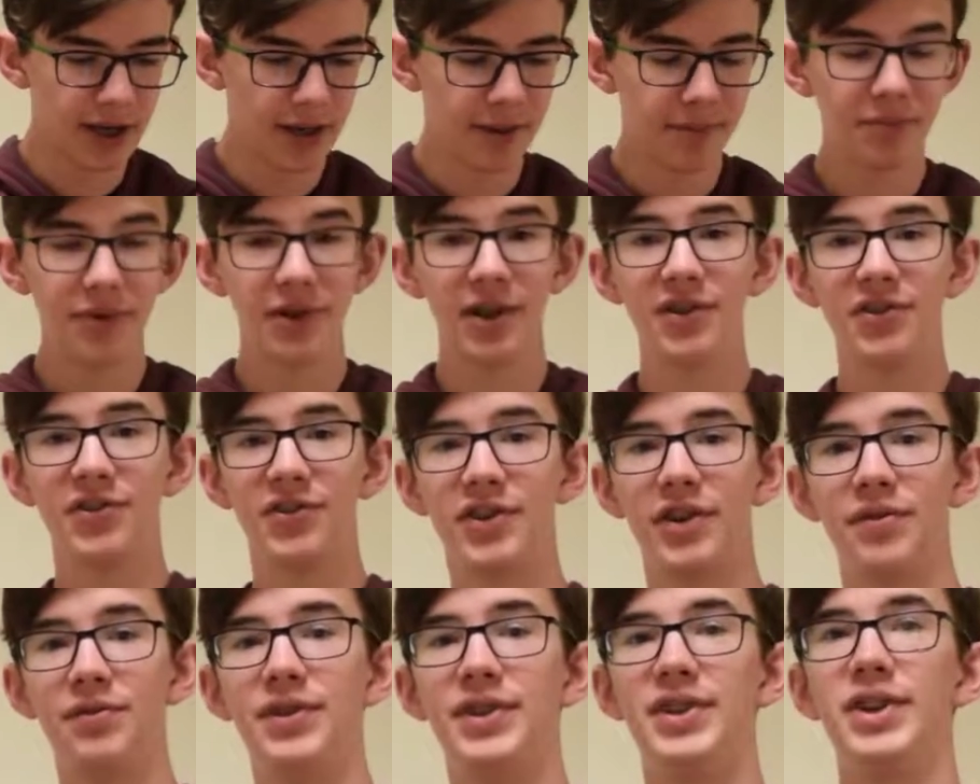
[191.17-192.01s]

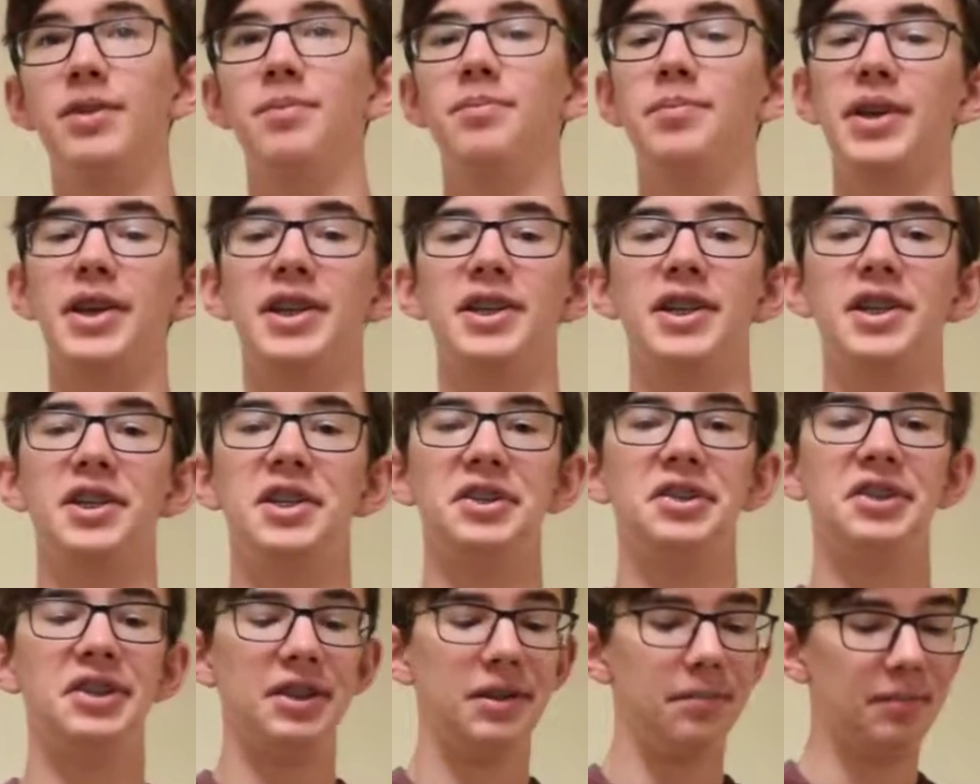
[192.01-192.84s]
Plus, if you don't pay
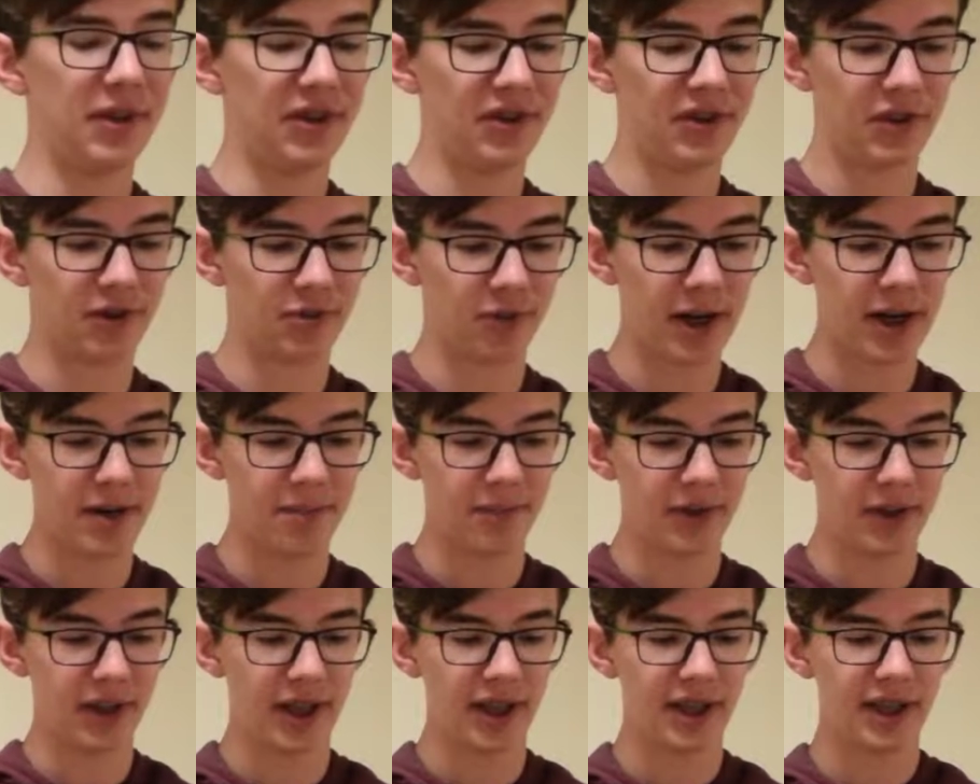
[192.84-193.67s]
attention, you miss great
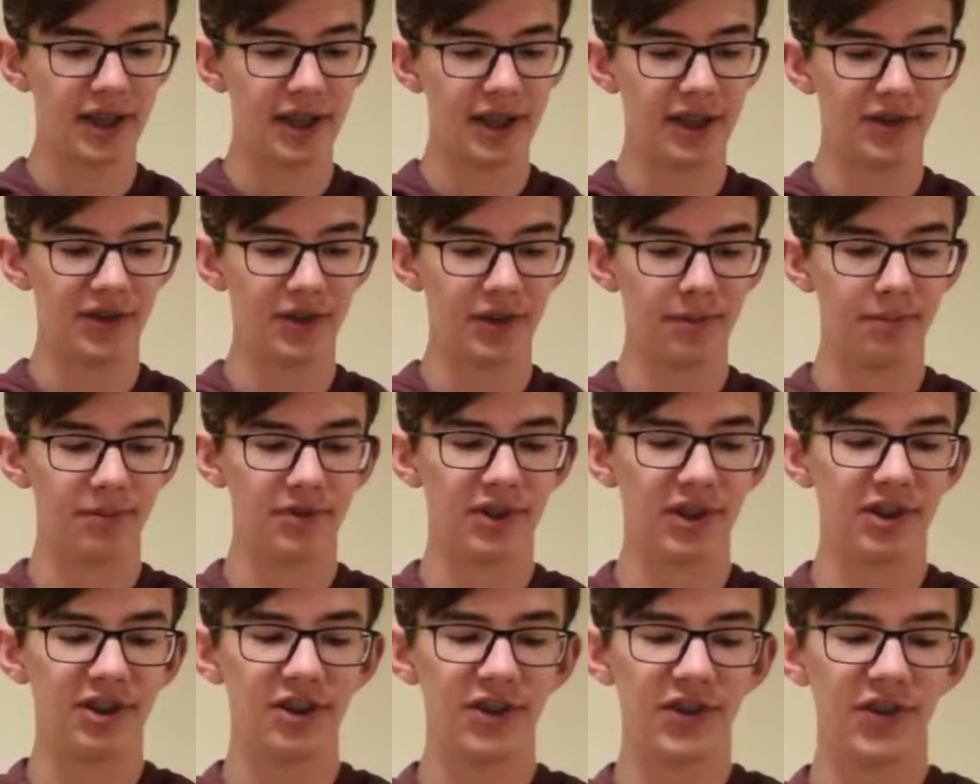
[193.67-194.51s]
Maleckiisms
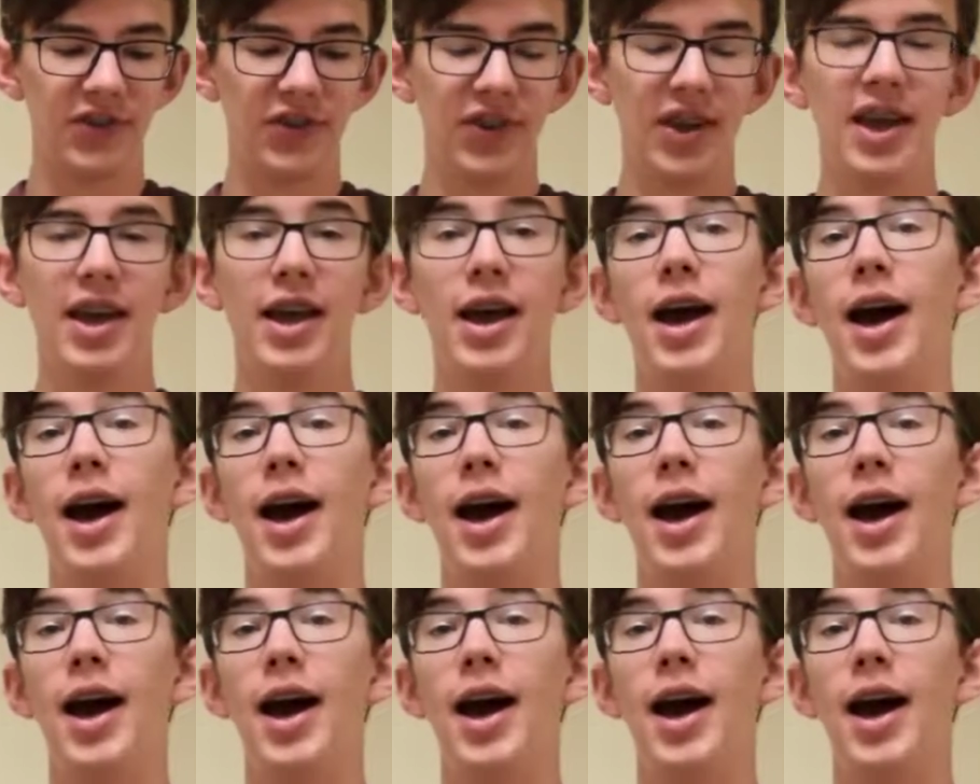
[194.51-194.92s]
such as,